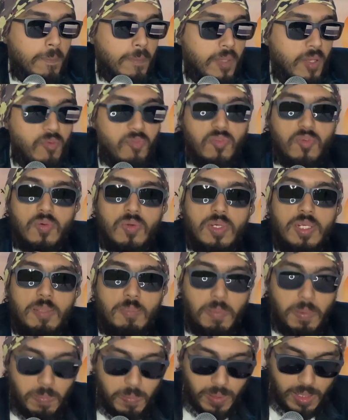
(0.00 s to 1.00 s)
If only
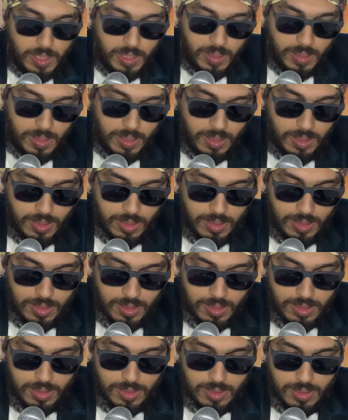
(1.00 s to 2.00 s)
people in
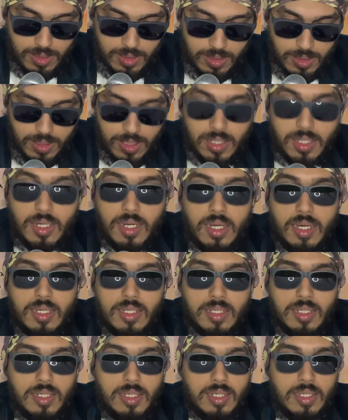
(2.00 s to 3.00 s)

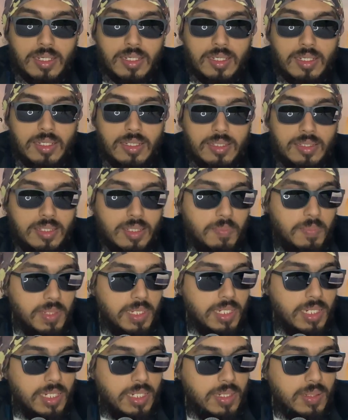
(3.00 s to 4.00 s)
Karnataka, Tamil
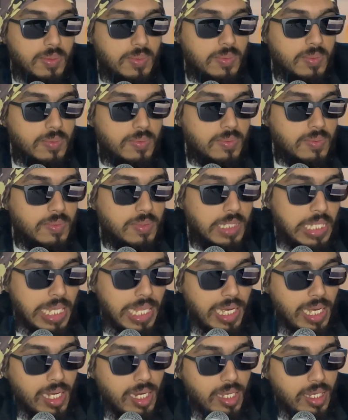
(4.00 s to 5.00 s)
Nadu,
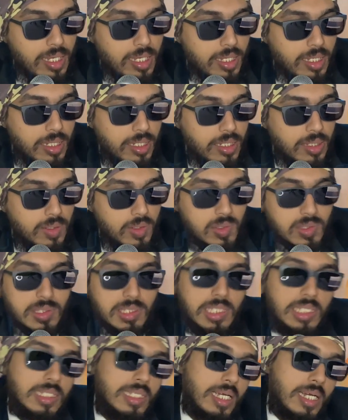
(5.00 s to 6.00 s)
Kerala could
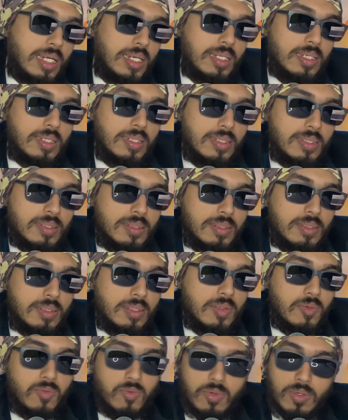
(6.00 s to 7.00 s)
see that.
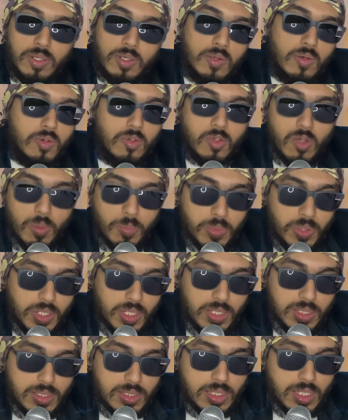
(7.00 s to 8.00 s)
You follow a
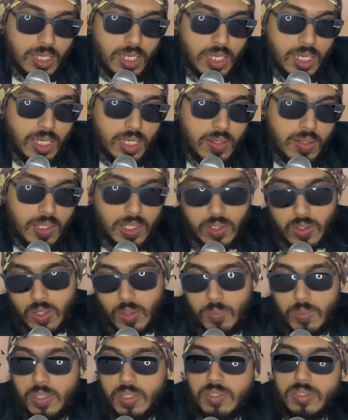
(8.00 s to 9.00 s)
communist, the
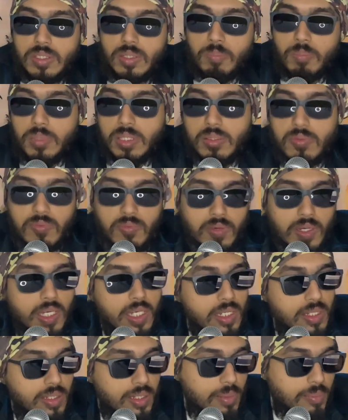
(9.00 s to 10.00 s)

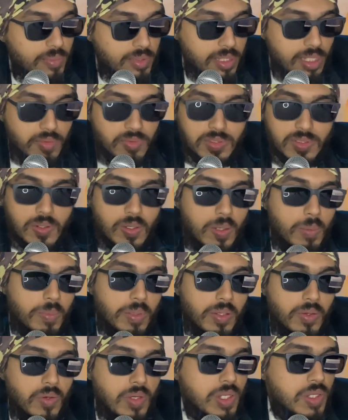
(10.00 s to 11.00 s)
motherfucker himself is gonna
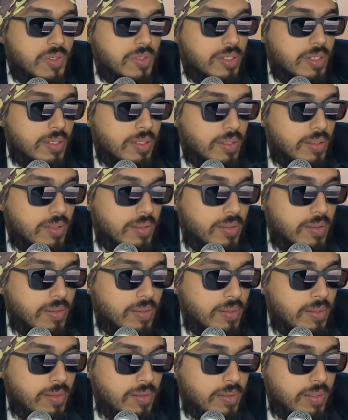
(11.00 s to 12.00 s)
be rich.
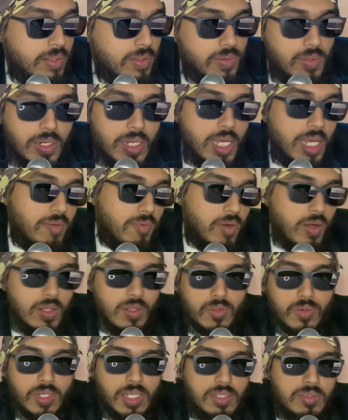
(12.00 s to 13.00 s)
He's gonna have all
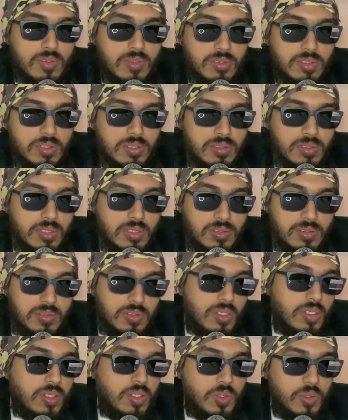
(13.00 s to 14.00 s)
the resources.
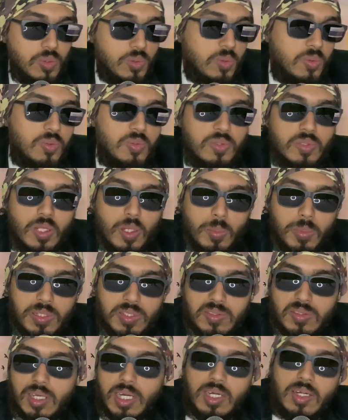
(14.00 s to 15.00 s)
It's you who's gonna be
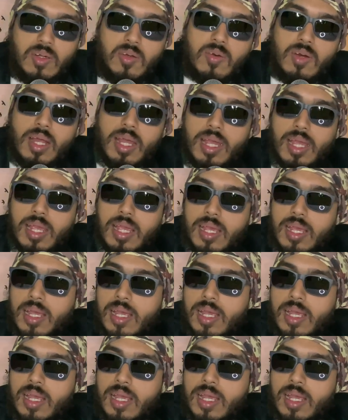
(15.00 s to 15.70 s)
sucked dry.